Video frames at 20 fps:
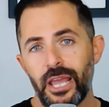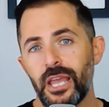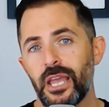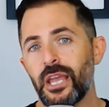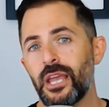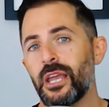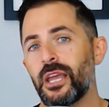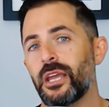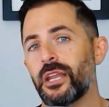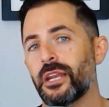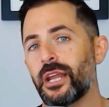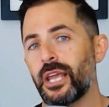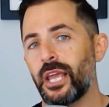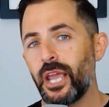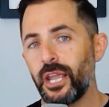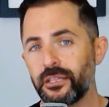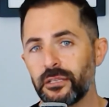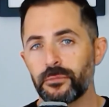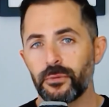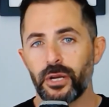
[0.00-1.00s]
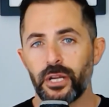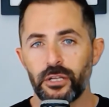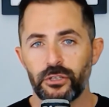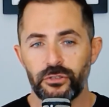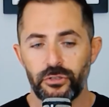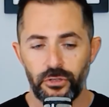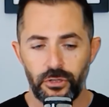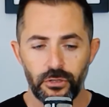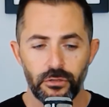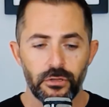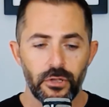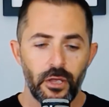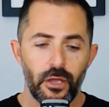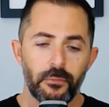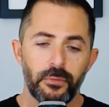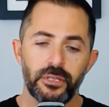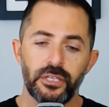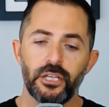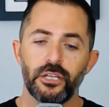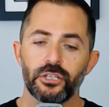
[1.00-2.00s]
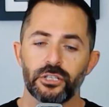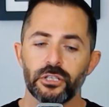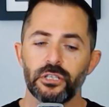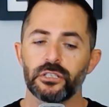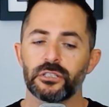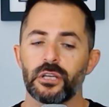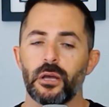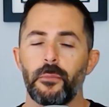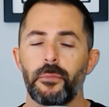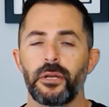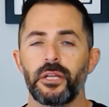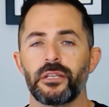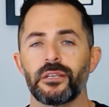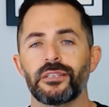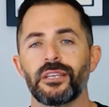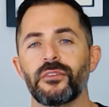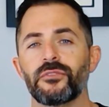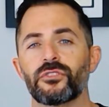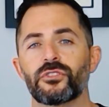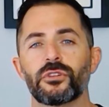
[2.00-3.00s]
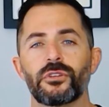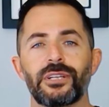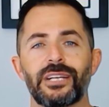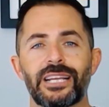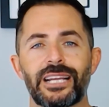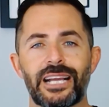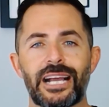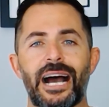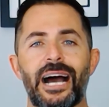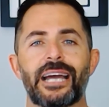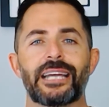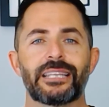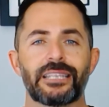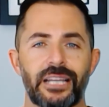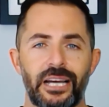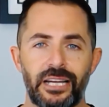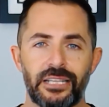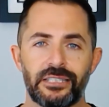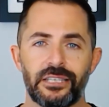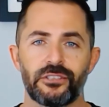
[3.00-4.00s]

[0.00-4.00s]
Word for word: And I hate to break it to you, but the insurance company does have certain guidelines